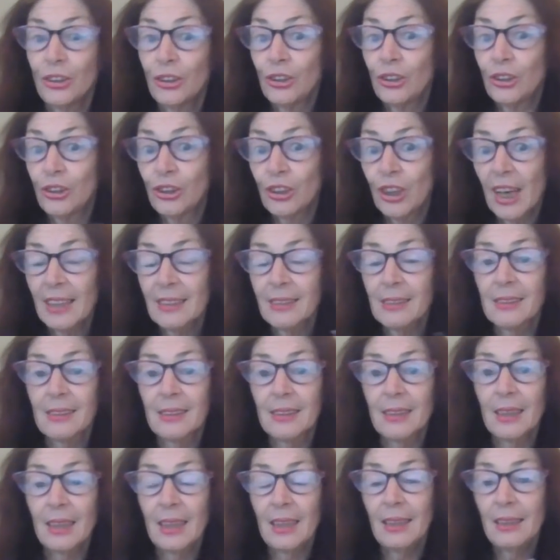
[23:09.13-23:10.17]
Just
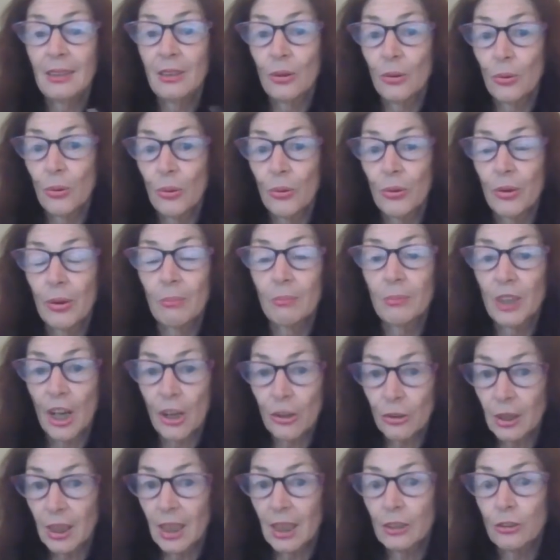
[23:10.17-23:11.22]
ignore them.
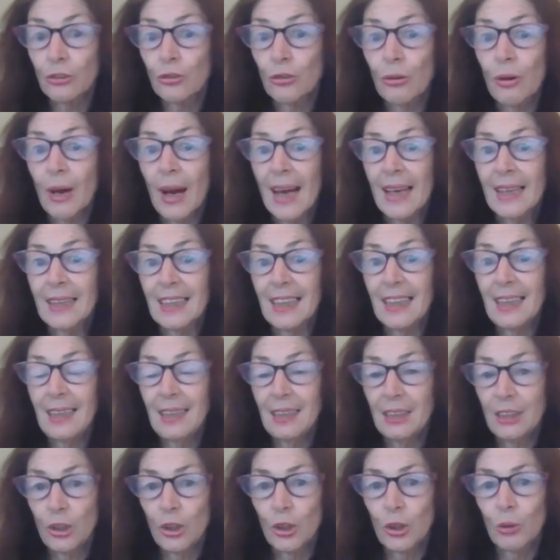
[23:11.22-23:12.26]
Don't get dragged
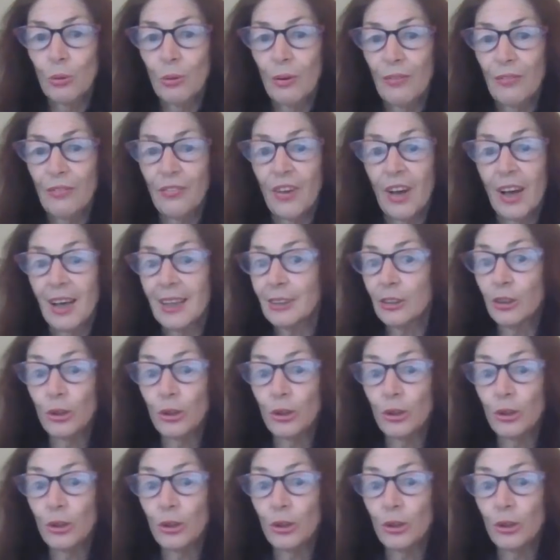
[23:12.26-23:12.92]
into a fight.